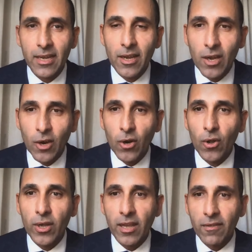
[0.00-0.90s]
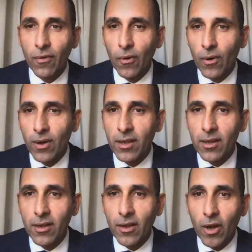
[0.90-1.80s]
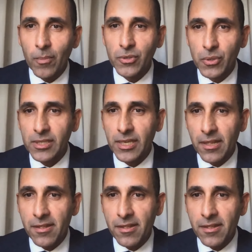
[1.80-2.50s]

looking for opportunities.